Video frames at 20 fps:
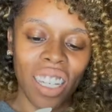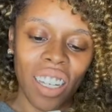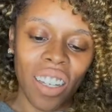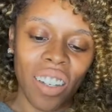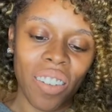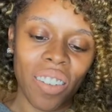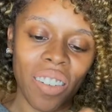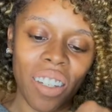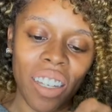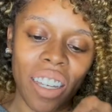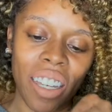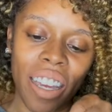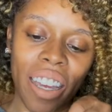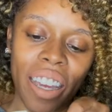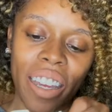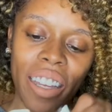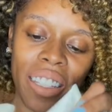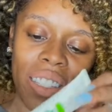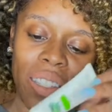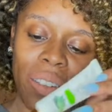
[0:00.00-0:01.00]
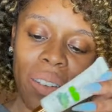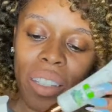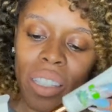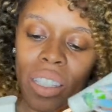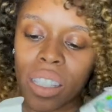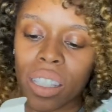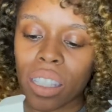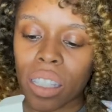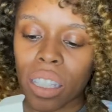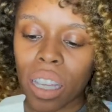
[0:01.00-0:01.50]
Okay, so
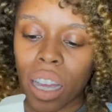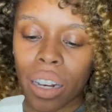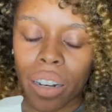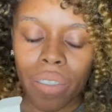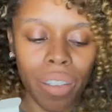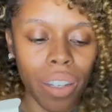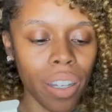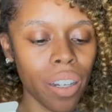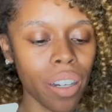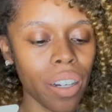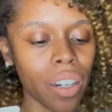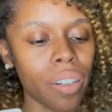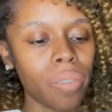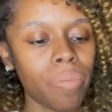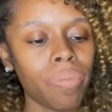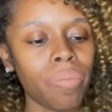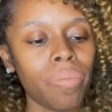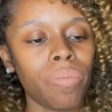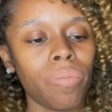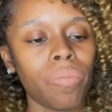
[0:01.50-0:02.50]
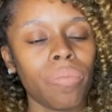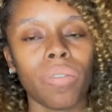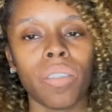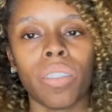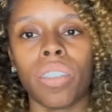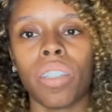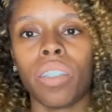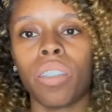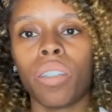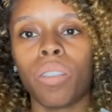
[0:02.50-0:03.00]
inside of here,
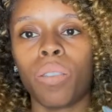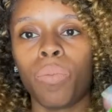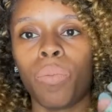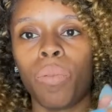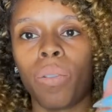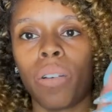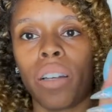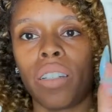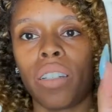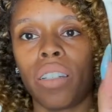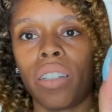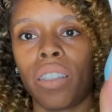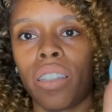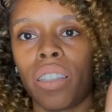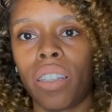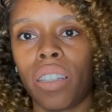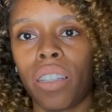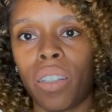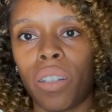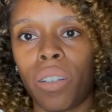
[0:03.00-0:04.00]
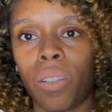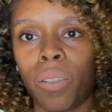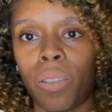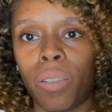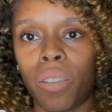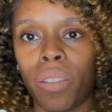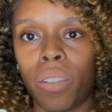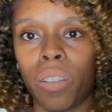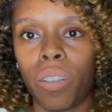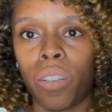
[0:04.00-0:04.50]
this is what the little
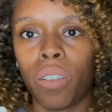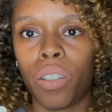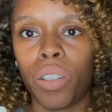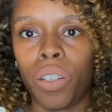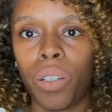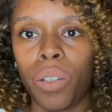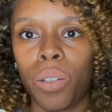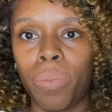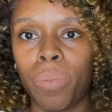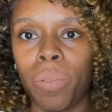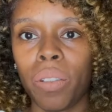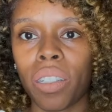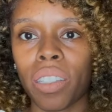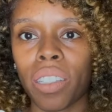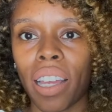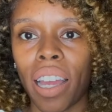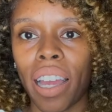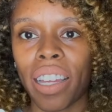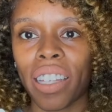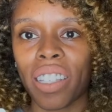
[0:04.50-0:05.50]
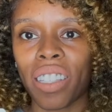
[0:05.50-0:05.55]
tube looks like.